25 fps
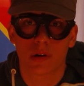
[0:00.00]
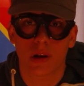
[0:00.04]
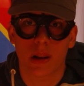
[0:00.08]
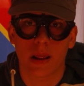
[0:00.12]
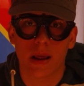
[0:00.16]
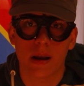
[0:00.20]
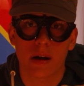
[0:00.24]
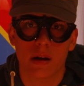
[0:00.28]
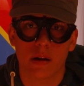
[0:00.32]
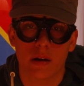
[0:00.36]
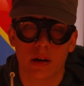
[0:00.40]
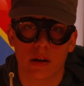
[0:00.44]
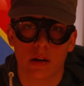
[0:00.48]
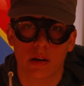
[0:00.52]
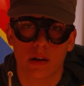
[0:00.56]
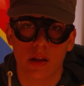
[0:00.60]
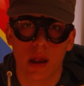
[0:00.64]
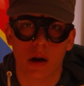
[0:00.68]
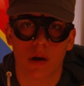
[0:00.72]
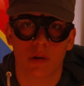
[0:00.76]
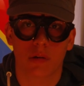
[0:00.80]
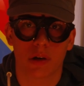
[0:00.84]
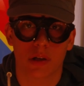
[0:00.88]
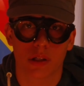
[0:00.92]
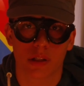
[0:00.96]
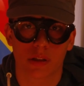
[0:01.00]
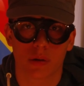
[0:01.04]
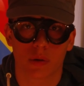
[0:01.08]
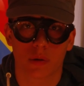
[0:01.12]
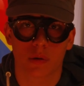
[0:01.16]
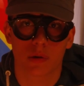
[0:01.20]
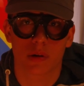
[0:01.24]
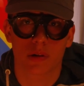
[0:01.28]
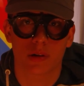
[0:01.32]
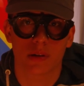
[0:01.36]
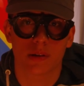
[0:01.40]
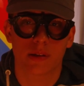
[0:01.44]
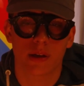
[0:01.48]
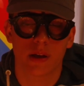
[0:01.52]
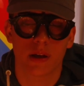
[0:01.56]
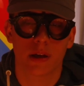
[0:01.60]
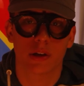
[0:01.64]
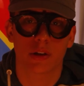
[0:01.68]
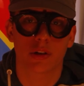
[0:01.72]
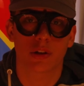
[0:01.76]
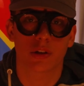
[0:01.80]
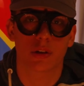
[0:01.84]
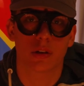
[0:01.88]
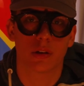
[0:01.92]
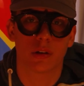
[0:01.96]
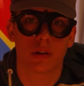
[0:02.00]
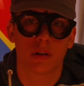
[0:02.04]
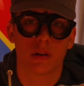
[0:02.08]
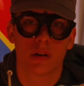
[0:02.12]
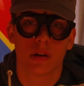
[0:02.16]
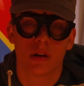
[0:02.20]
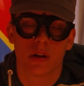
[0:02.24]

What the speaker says: Atlantic Terrorist Organization.